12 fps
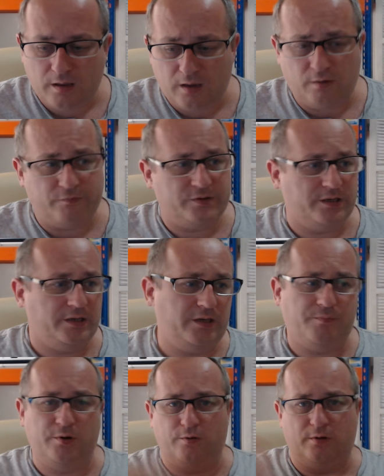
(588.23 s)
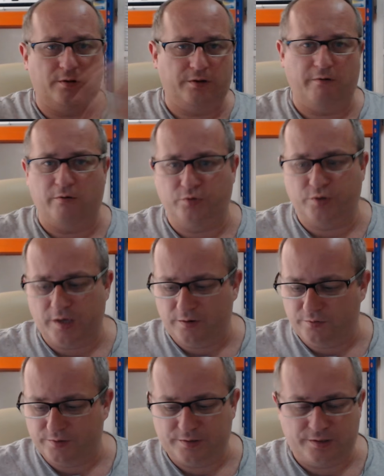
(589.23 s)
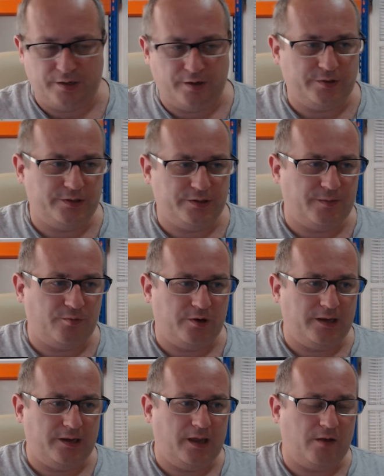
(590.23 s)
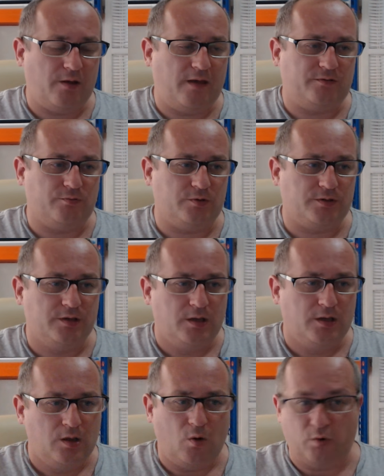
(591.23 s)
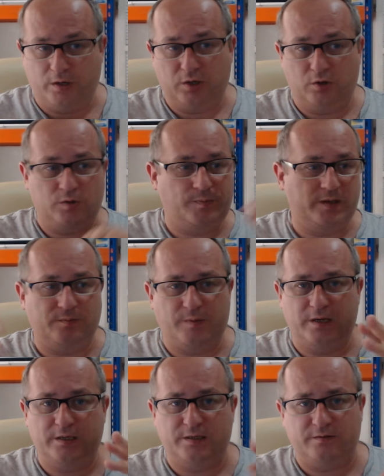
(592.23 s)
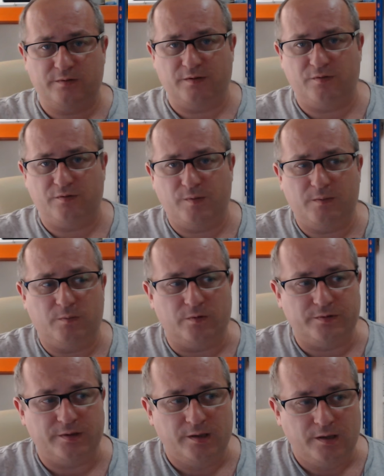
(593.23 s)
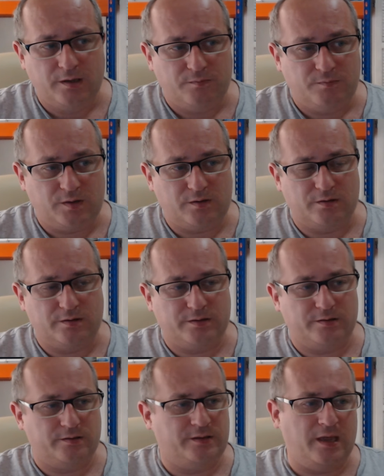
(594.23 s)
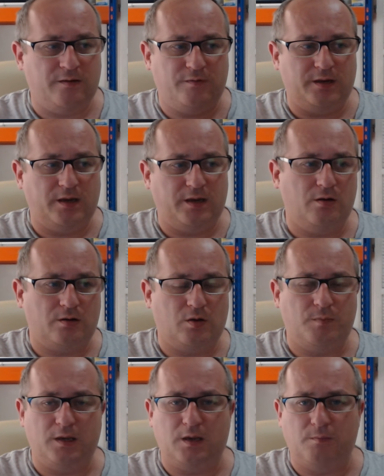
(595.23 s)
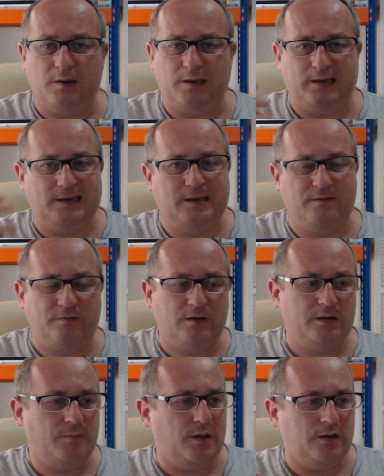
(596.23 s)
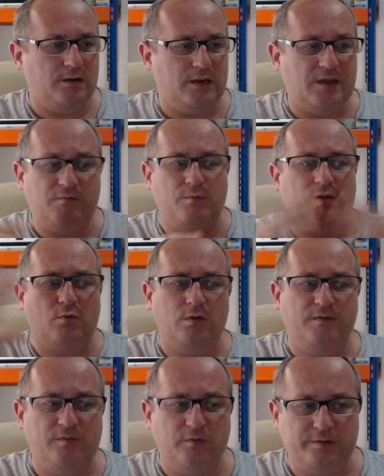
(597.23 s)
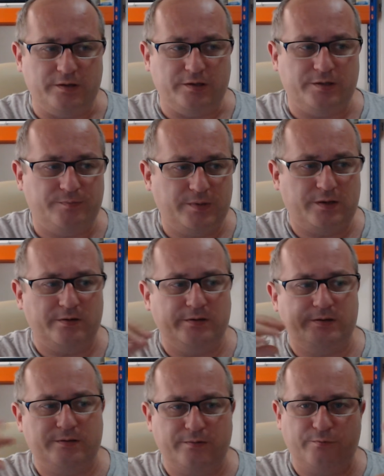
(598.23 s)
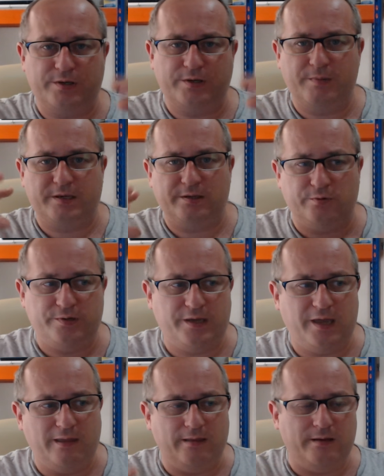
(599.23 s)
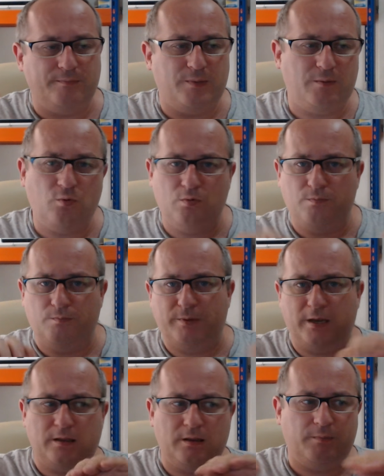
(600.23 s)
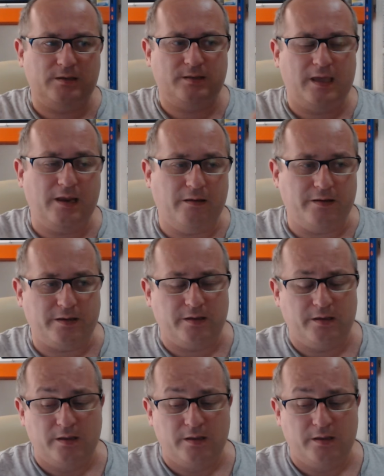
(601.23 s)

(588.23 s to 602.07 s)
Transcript: And obviously, you can put it all on your own channels. You know, you separate it out afterwards, or you use bits and pieces from different people's because the end video could be completely different depend even with all the footage because when you mix it all together people pick the bits they like